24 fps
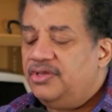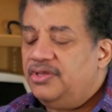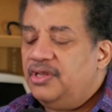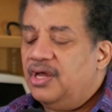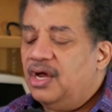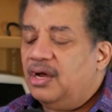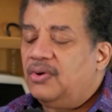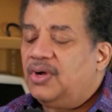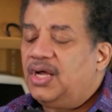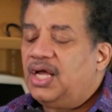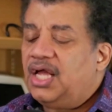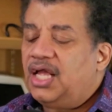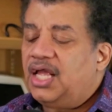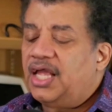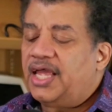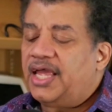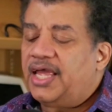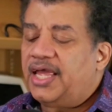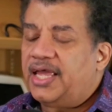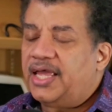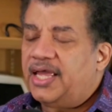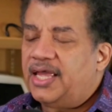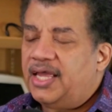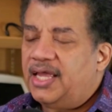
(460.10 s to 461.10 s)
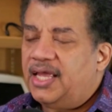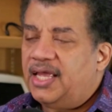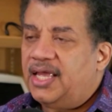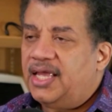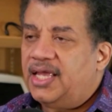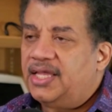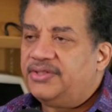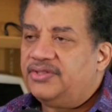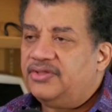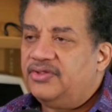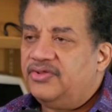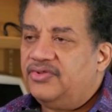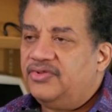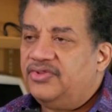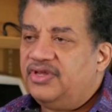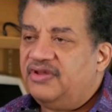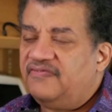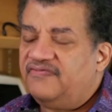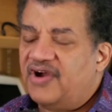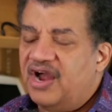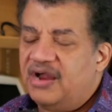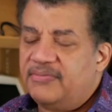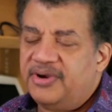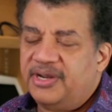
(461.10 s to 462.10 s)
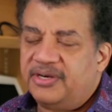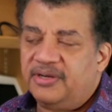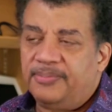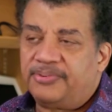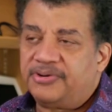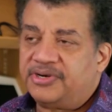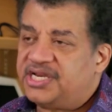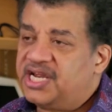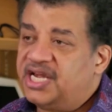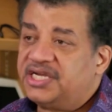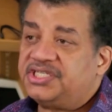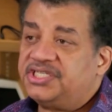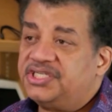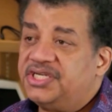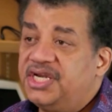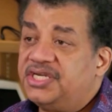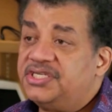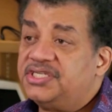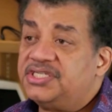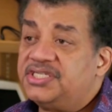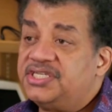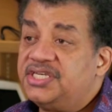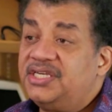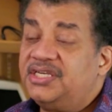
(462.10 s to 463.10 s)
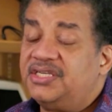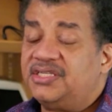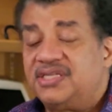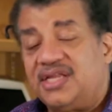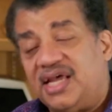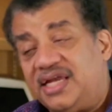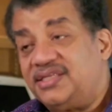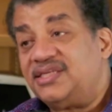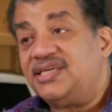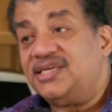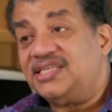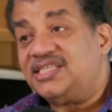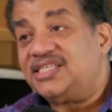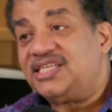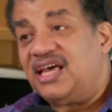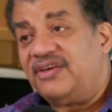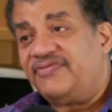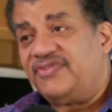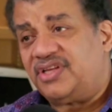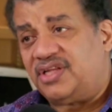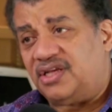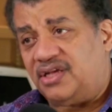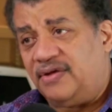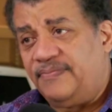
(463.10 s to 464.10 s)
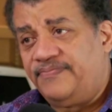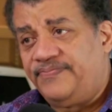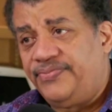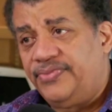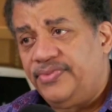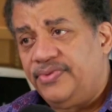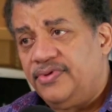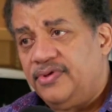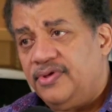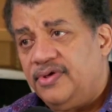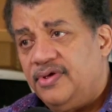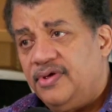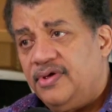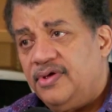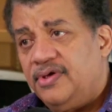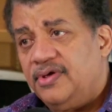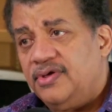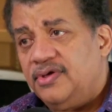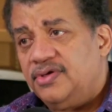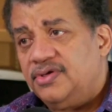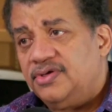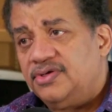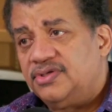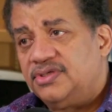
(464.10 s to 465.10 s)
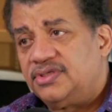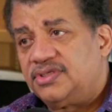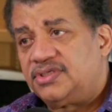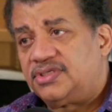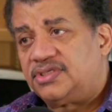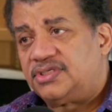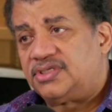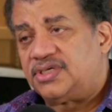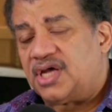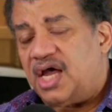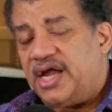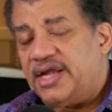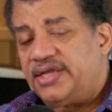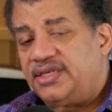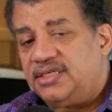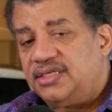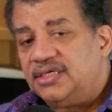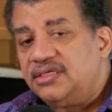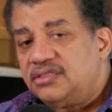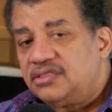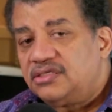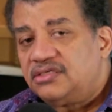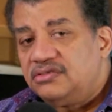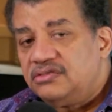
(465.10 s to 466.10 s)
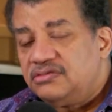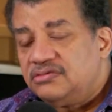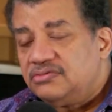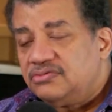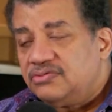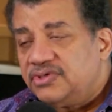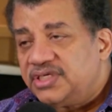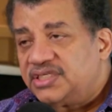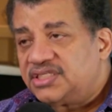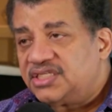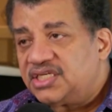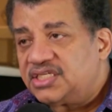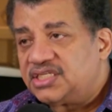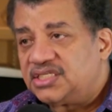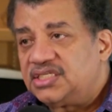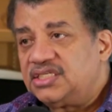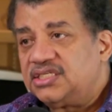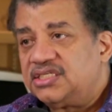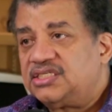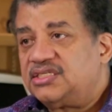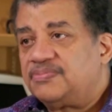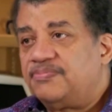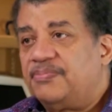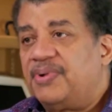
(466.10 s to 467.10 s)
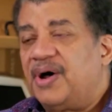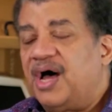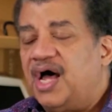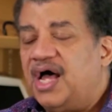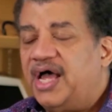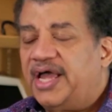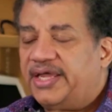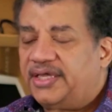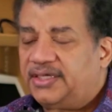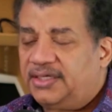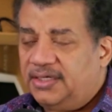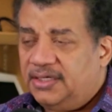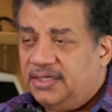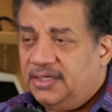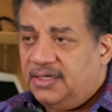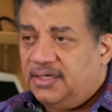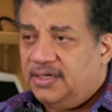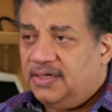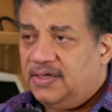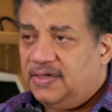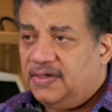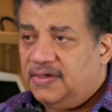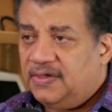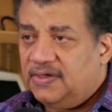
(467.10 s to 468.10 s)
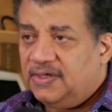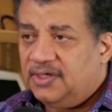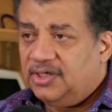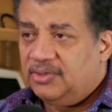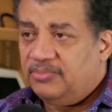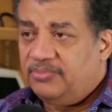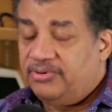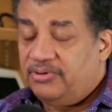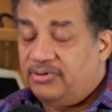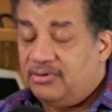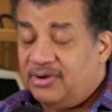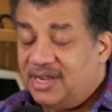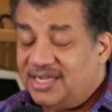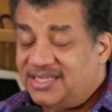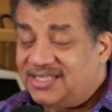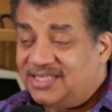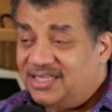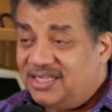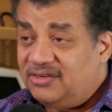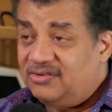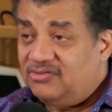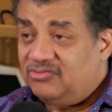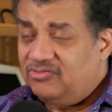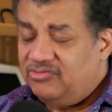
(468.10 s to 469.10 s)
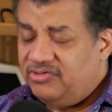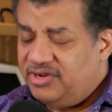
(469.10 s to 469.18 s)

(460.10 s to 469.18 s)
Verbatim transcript: NOAA and the Environmental Protection Agency is 1970, signed into existence by President